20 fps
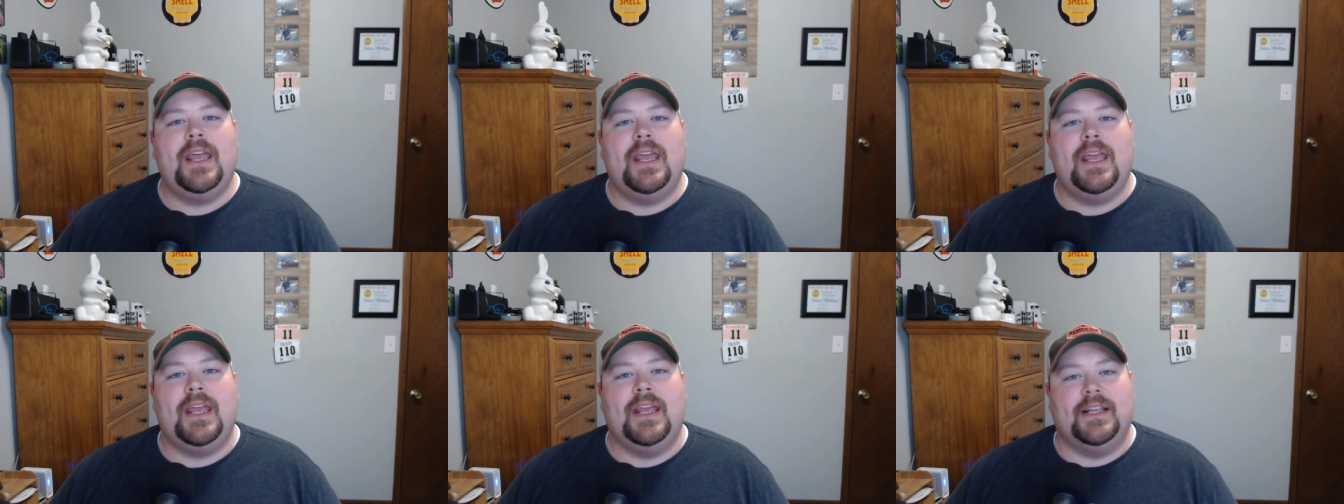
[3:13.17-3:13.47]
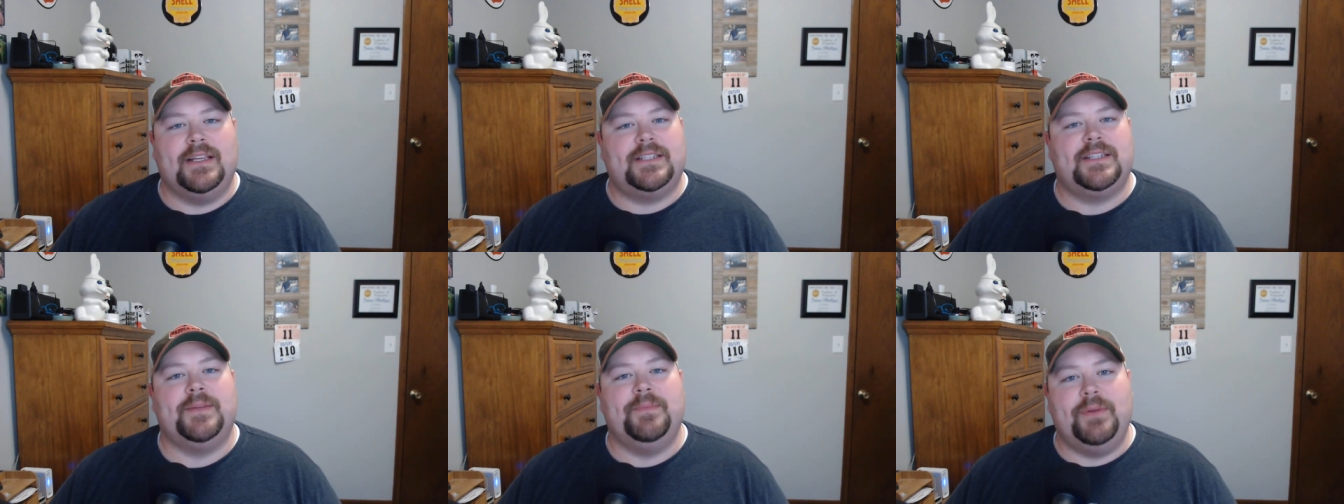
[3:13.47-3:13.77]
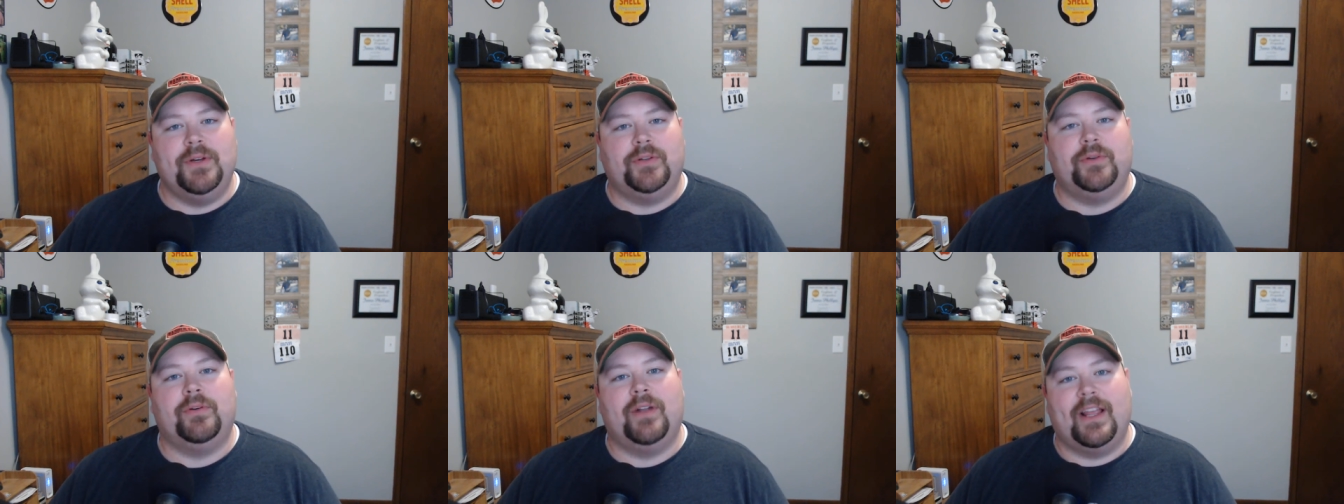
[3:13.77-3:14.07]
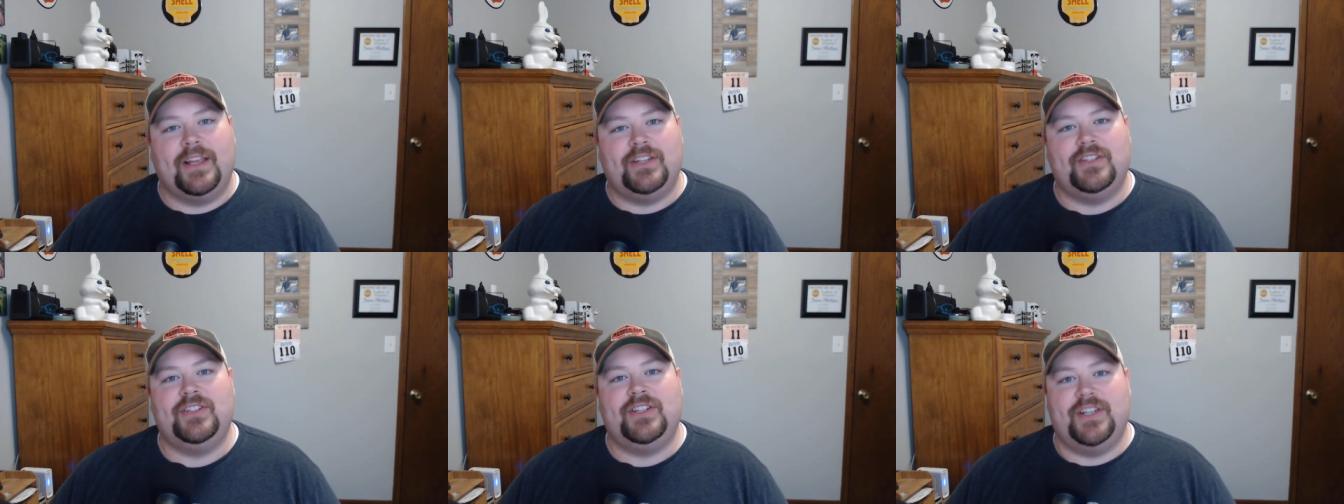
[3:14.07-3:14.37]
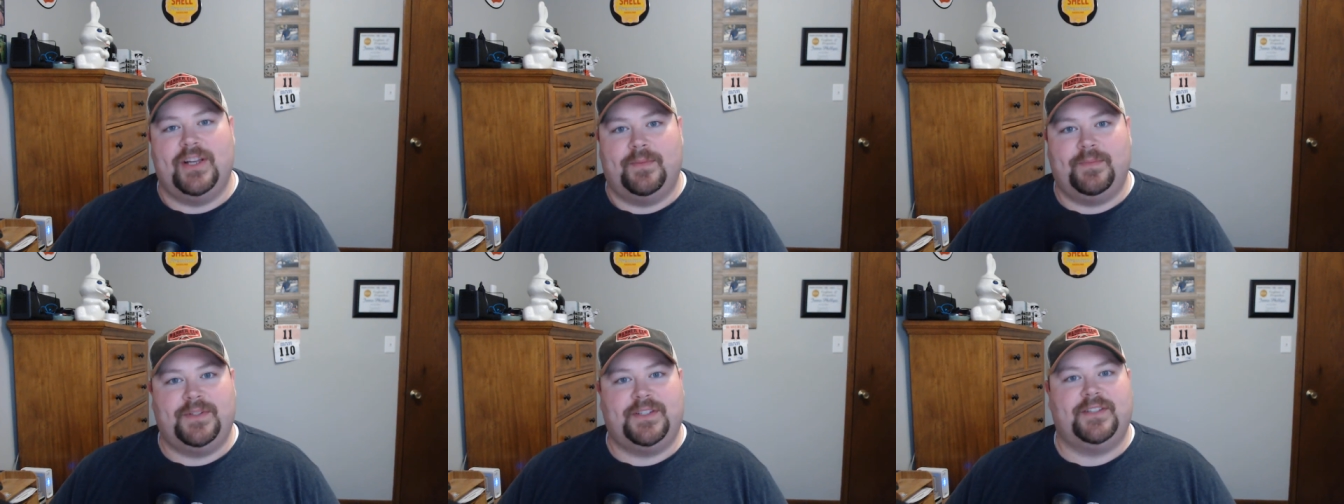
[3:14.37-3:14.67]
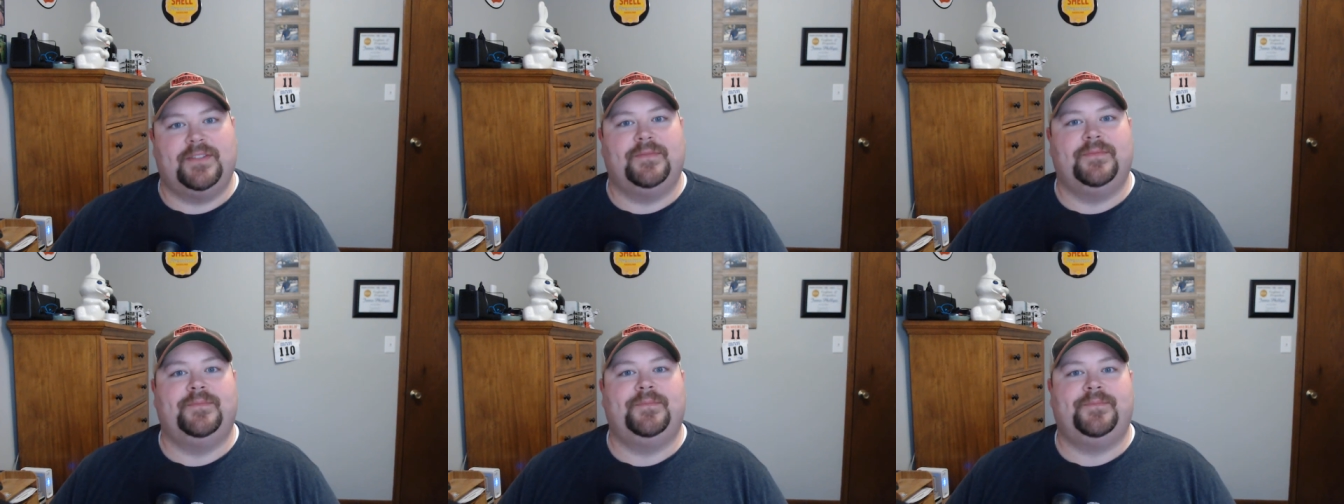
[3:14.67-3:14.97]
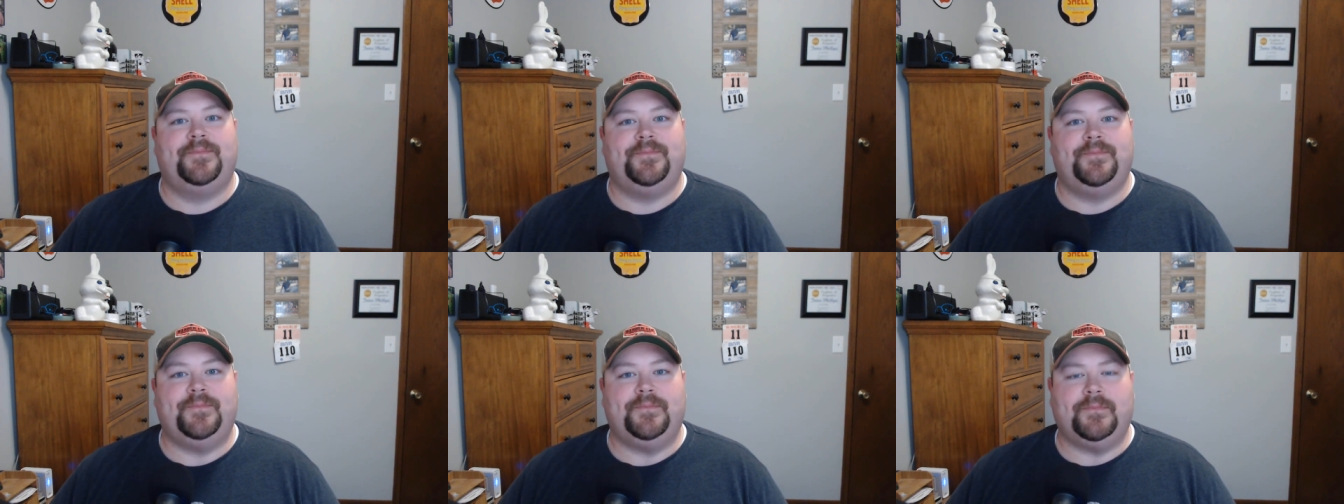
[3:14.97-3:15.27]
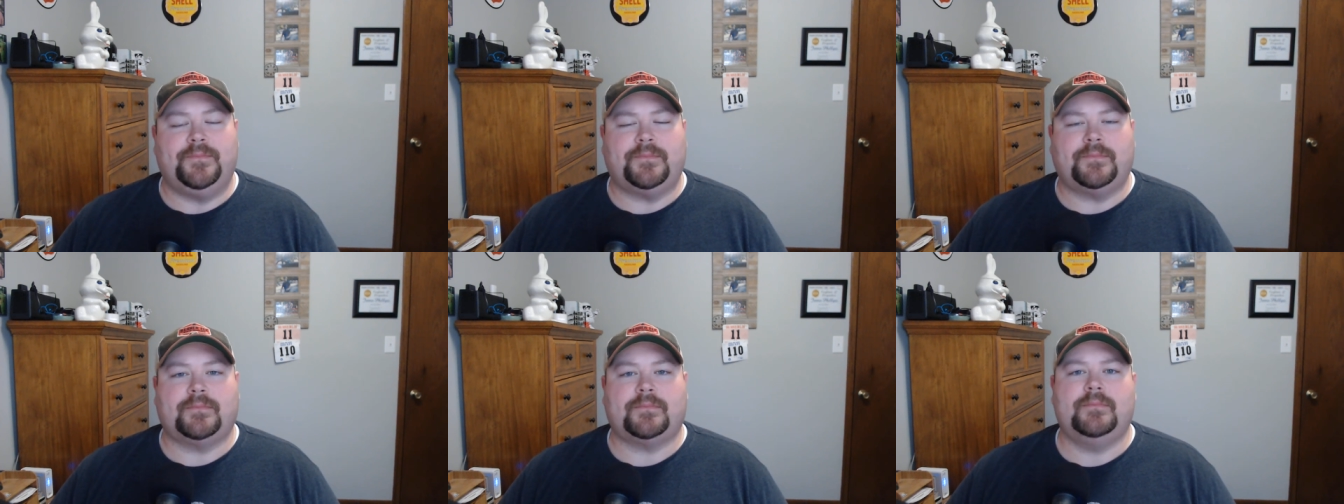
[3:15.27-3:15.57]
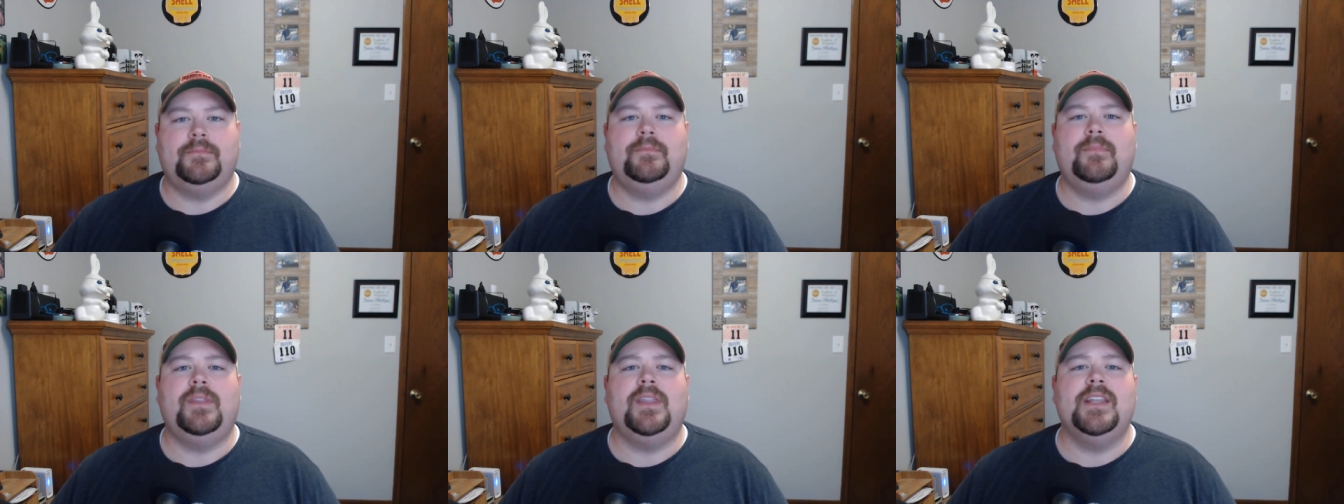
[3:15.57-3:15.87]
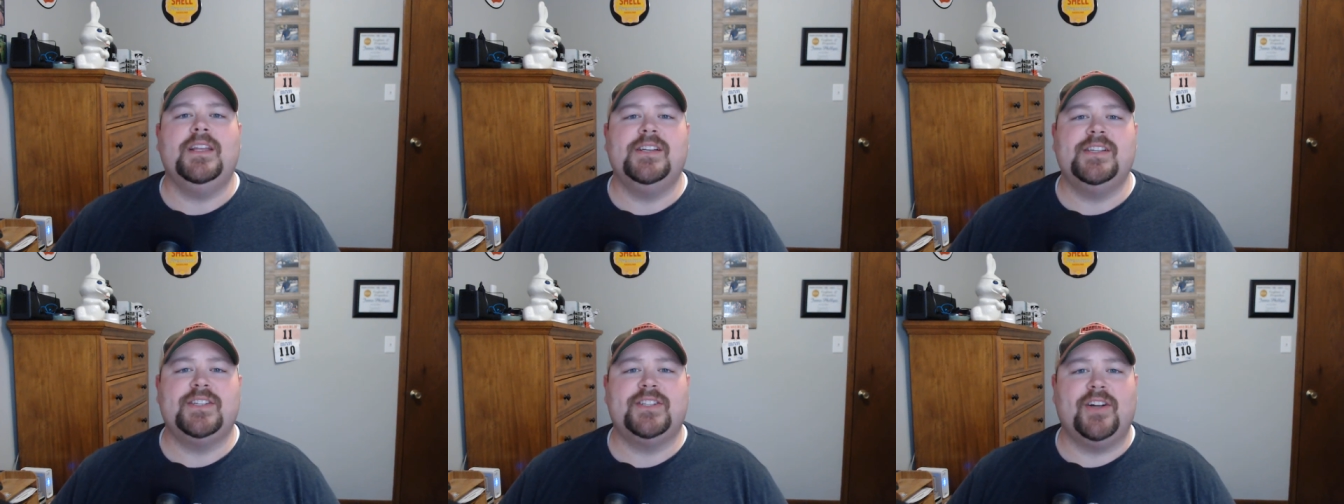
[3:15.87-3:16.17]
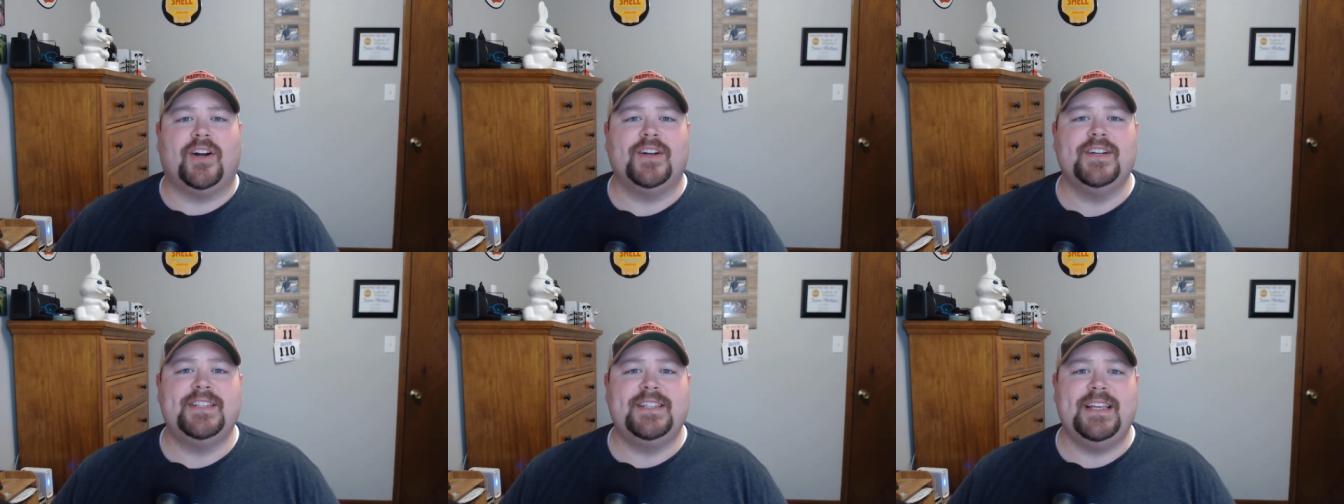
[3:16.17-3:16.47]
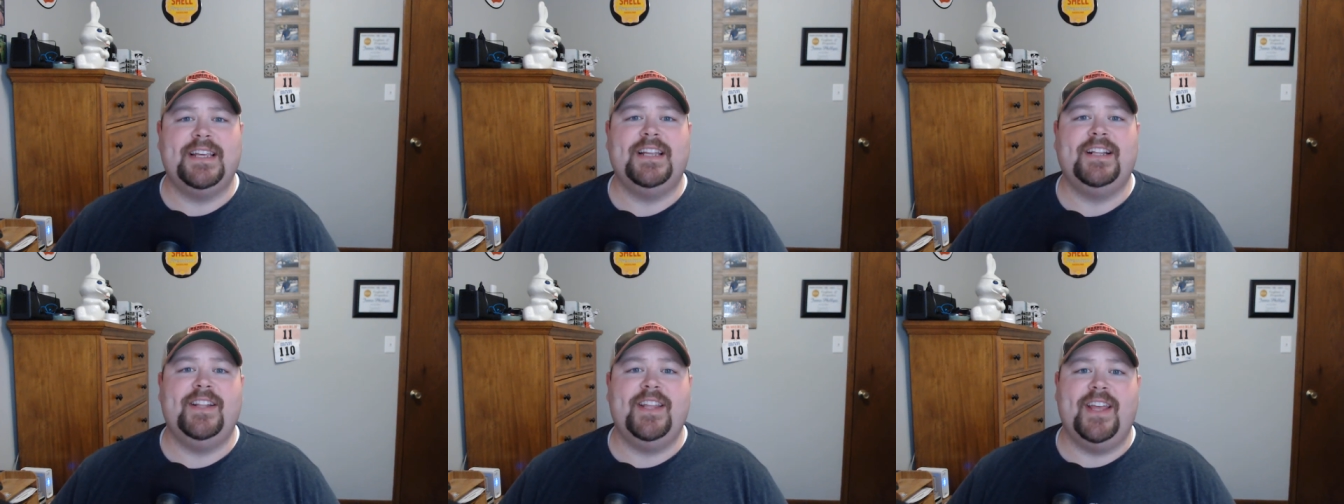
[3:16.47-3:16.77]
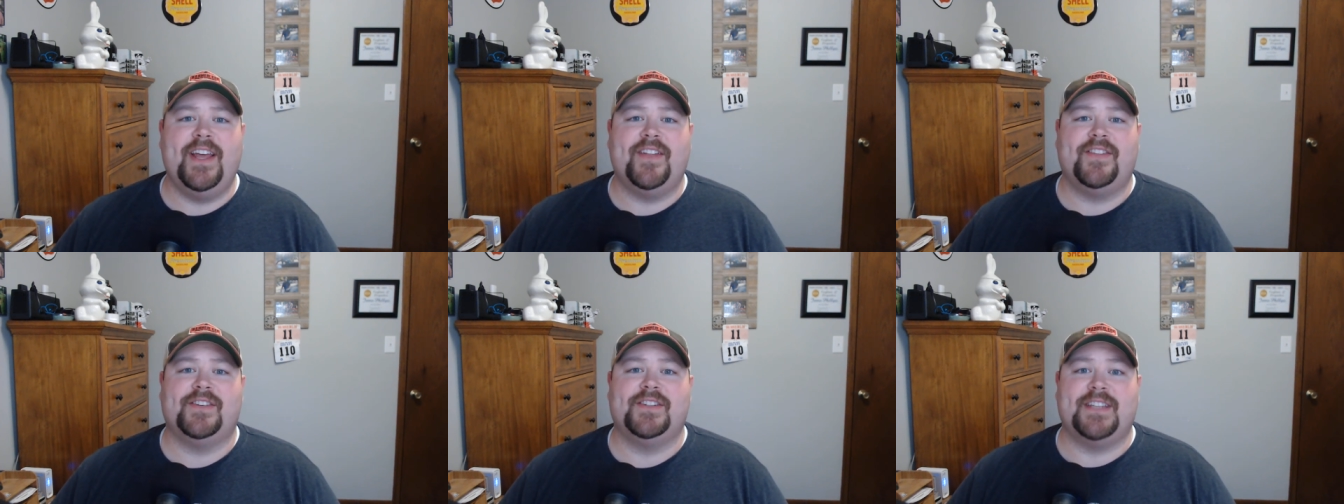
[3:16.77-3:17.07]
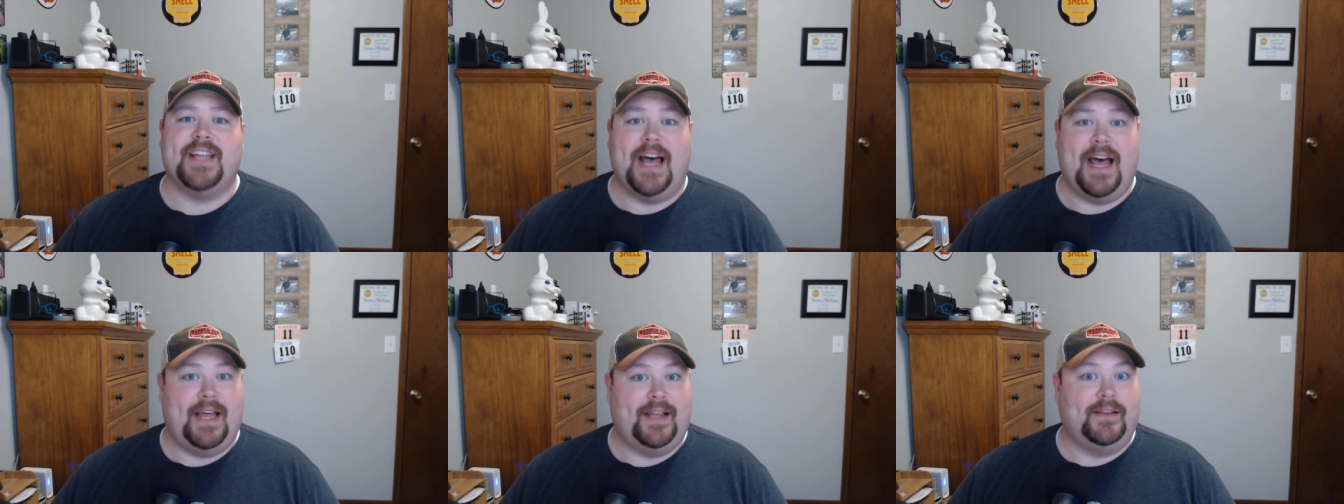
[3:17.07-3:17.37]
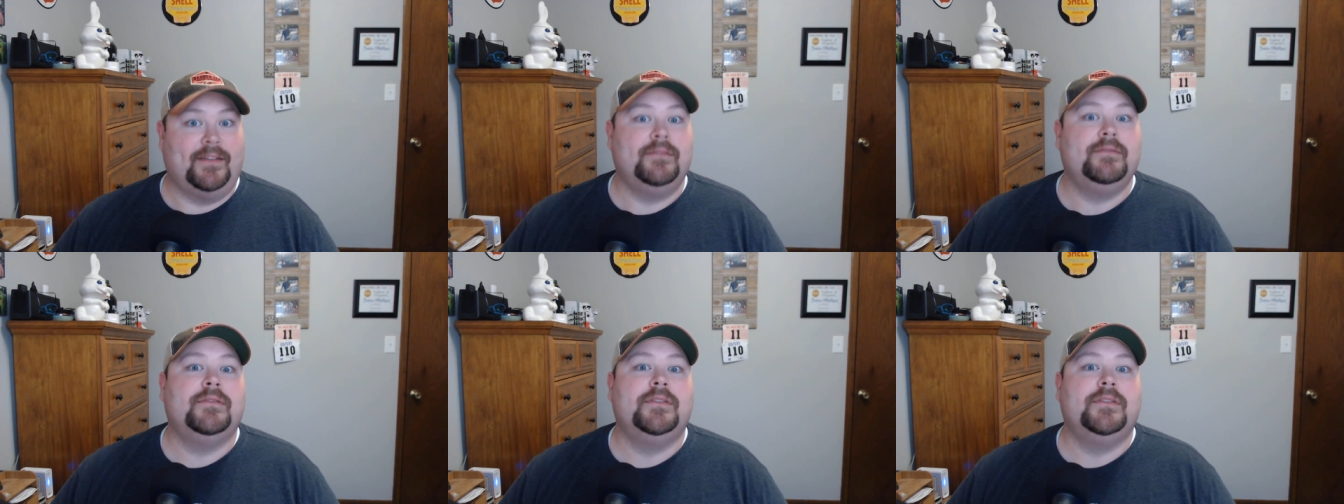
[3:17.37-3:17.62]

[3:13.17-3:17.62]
is to build relationships. Start seeing the other side.